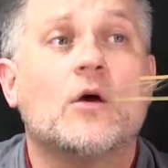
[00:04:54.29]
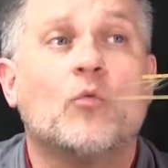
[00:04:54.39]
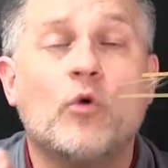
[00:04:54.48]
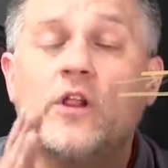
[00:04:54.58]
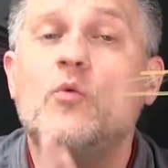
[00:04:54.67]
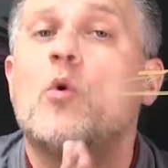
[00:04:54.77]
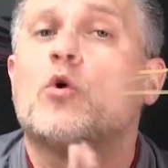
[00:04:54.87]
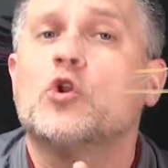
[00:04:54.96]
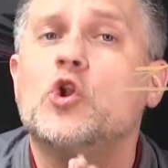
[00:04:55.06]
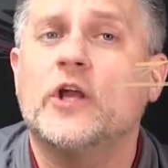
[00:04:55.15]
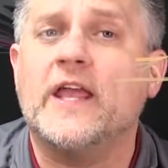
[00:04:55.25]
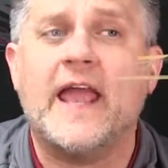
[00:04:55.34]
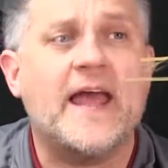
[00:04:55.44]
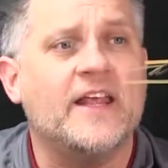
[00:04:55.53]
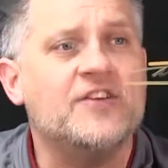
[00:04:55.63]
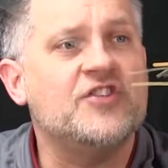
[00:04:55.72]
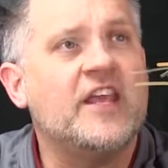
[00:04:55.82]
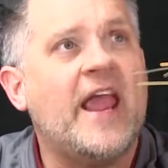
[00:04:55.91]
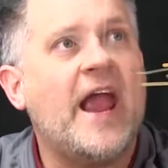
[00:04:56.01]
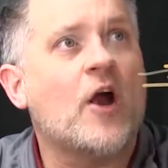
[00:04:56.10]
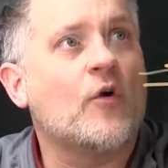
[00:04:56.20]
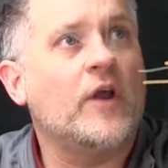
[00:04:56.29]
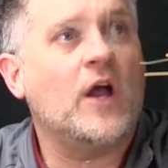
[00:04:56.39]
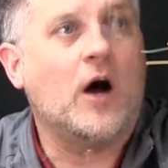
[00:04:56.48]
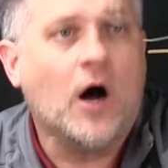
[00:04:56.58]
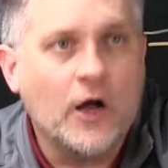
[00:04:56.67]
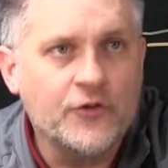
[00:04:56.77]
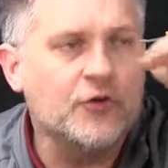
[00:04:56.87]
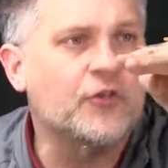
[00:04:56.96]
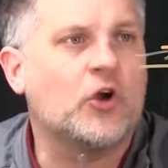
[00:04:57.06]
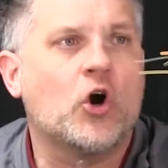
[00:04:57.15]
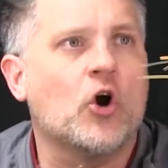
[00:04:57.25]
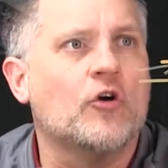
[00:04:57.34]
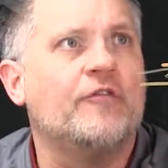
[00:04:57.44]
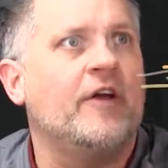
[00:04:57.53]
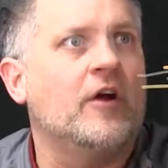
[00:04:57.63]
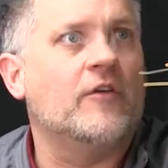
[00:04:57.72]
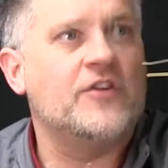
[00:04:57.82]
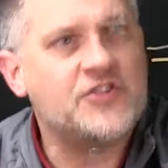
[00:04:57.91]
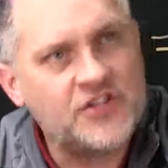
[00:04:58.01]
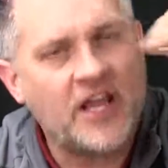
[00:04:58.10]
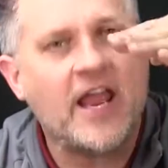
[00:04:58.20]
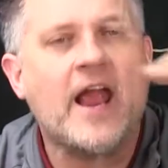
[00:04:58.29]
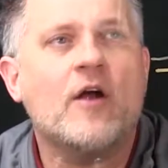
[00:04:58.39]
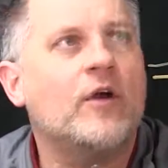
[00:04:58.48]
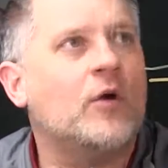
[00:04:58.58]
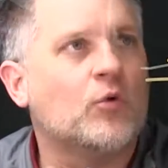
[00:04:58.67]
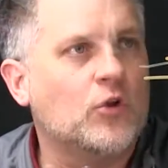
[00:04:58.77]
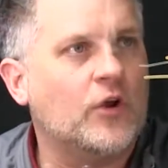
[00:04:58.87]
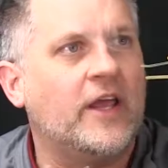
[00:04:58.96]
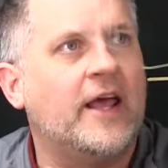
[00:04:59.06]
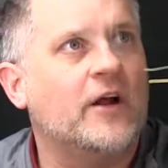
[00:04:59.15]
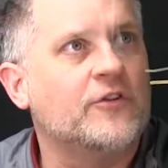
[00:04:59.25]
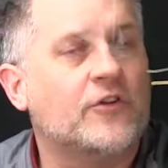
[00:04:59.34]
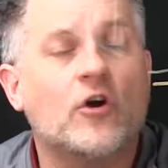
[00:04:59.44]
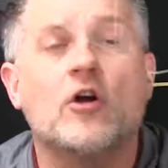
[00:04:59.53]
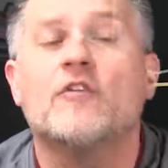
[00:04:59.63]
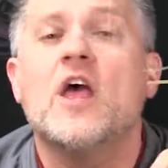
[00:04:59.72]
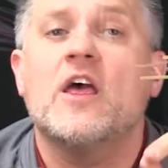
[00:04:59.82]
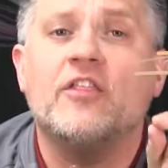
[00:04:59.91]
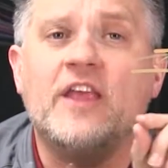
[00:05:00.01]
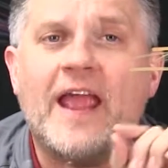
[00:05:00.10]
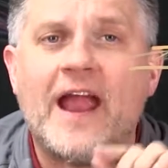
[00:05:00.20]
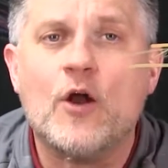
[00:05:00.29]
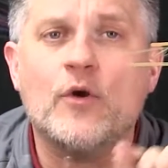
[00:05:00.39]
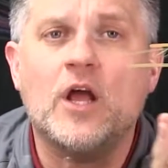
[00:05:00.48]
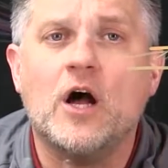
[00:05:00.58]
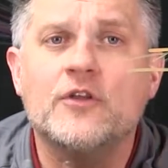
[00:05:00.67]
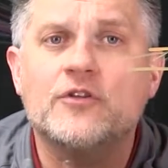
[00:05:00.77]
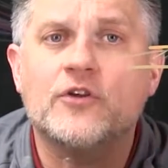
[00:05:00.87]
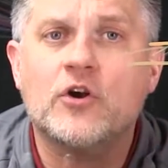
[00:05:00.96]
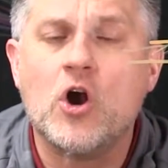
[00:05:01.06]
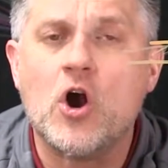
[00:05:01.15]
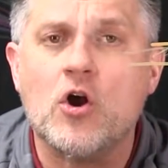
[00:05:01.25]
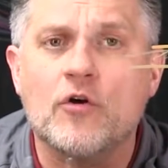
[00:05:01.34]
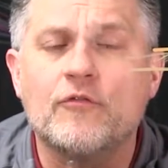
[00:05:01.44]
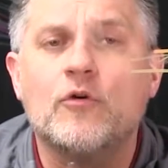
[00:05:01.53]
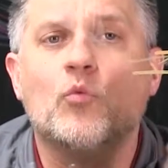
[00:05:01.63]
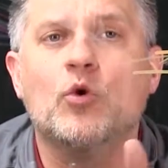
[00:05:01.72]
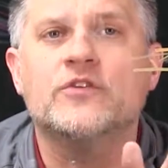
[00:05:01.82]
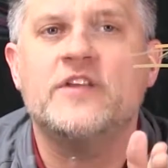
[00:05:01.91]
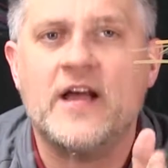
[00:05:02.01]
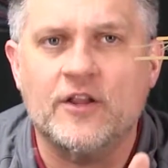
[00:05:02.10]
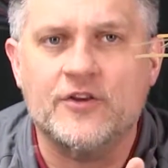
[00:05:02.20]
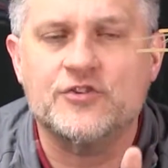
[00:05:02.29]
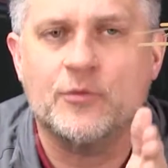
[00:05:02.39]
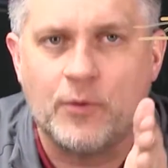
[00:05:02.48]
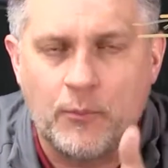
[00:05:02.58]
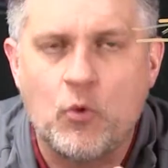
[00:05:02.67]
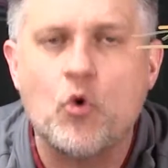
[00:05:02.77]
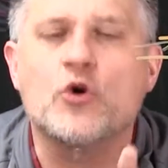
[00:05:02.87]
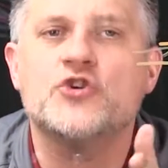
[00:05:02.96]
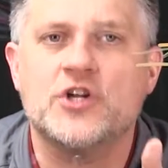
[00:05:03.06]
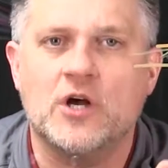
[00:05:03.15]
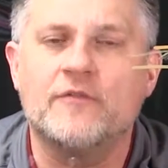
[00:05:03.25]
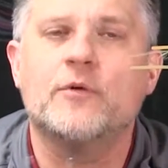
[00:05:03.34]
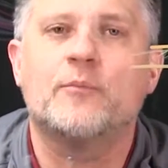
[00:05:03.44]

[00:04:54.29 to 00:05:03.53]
really what we're looking at is the area under the curve here. This is the area we're looking at under the curve. The area under the curve will tell us the proportion of the